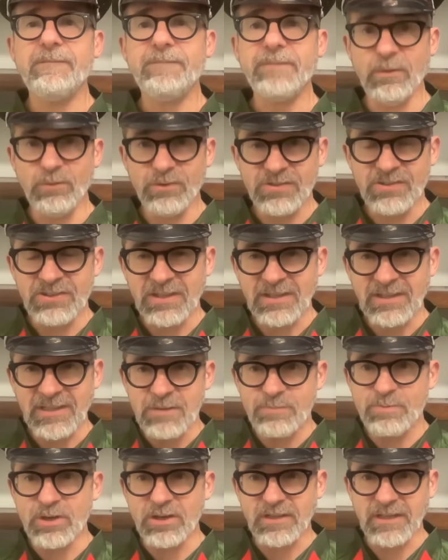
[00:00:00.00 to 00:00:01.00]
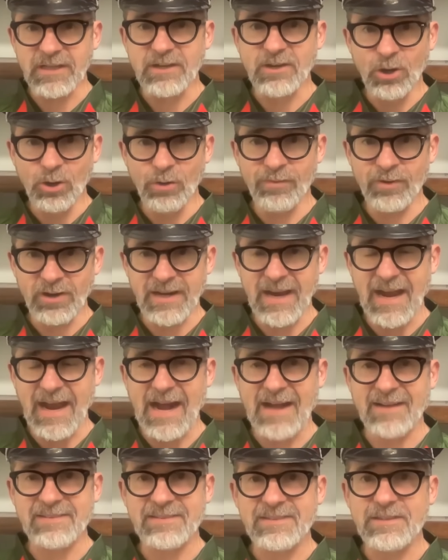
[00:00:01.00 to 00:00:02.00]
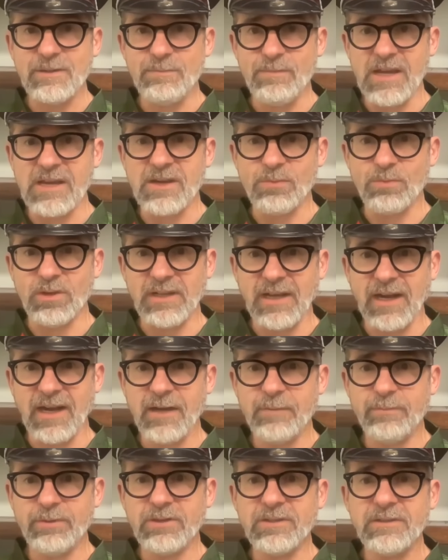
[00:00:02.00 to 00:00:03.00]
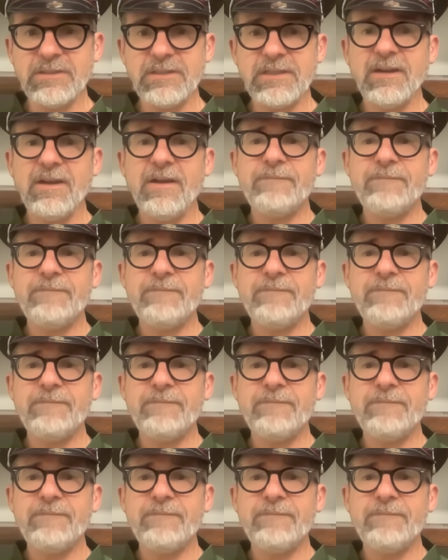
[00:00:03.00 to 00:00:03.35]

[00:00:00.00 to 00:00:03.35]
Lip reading: that was deliberately overgassed to make it reliable